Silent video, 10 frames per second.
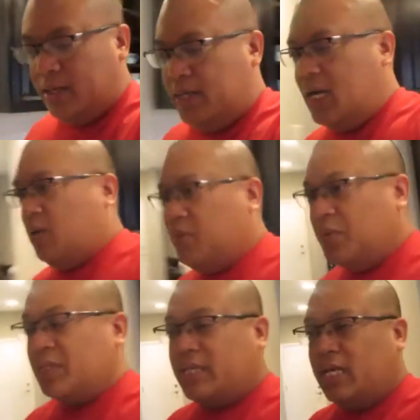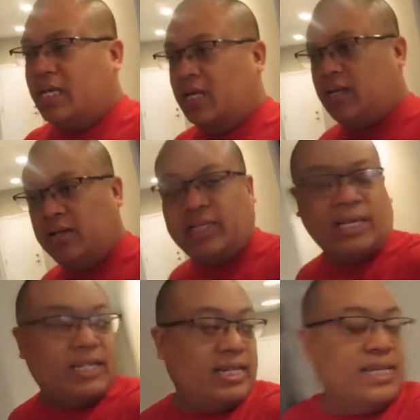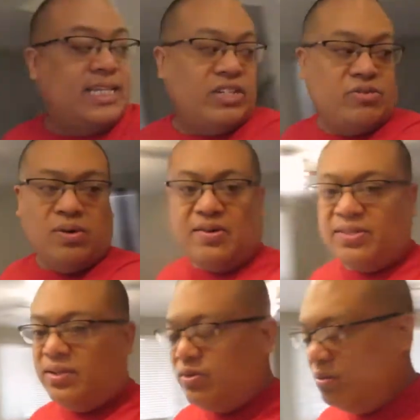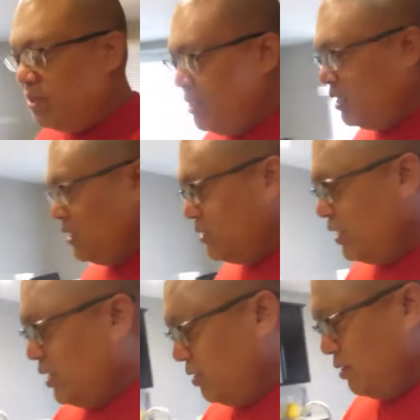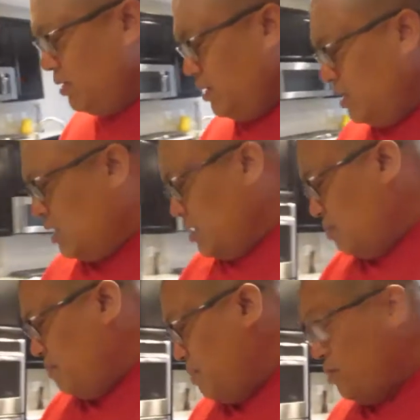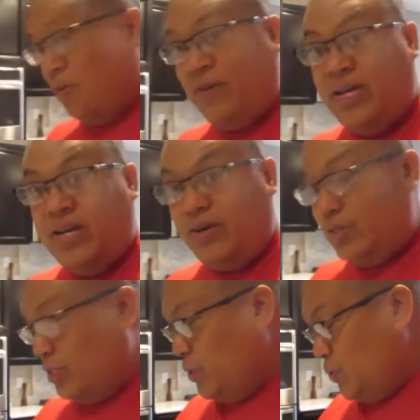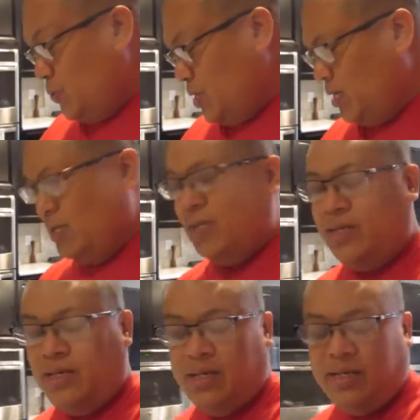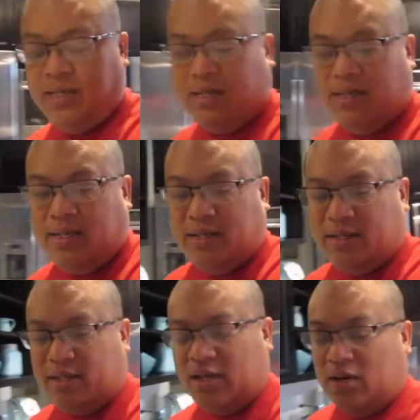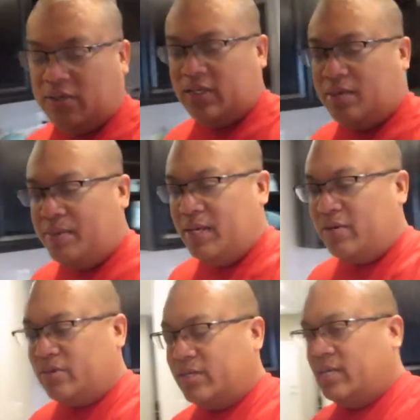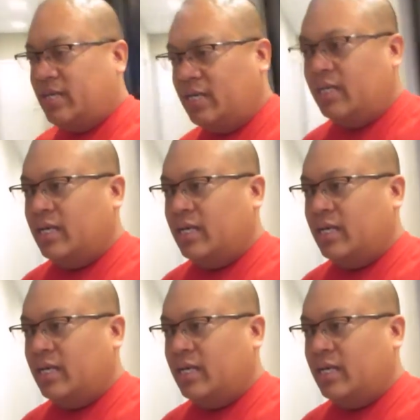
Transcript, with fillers: Yeah, we will see. Looks like I just got a text from my wife saying they're almost done, so they may be over here soon. So it's gonna be interesting.